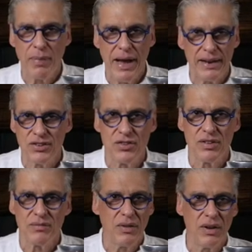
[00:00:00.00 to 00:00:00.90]
packaged
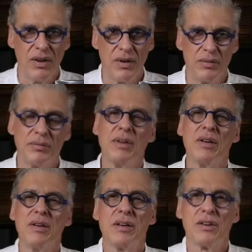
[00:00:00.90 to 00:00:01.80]

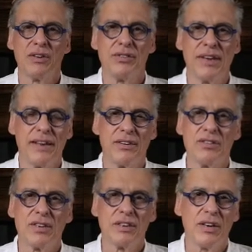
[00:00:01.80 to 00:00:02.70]

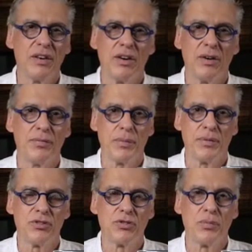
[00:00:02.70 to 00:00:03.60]
containers from the
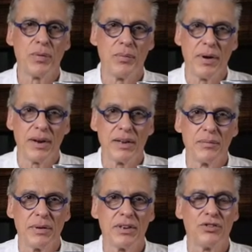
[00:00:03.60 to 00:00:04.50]
supermarket
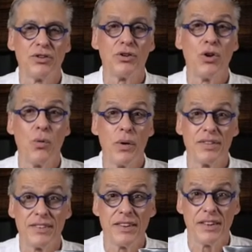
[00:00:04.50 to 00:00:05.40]
because you don't know
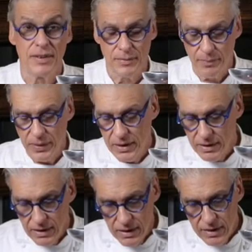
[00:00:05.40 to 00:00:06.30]
what's in it.
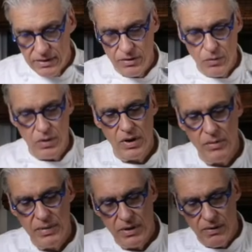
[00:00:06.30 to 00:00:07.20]
So we're going to
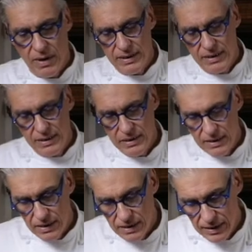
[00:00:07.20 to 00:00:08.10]
be grinding
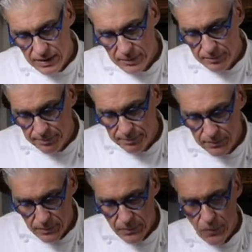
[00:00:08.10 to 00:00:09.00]

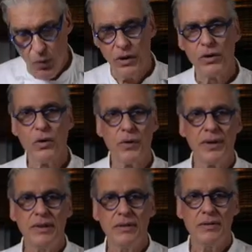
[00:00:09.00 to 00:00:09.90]
pork
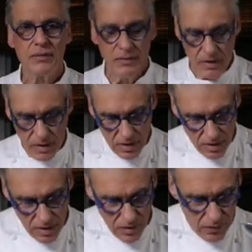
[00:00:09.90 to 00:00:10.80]
loin.
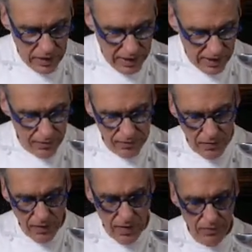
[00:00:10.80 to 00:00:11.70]
We have
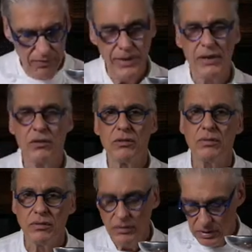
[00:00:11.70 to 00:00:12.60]
ground veal,
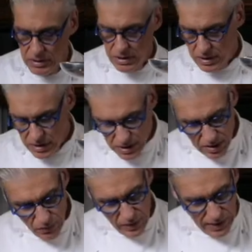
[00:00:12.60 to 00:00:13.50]

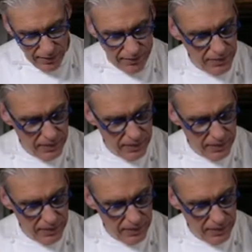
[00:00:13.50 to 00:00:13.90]
we have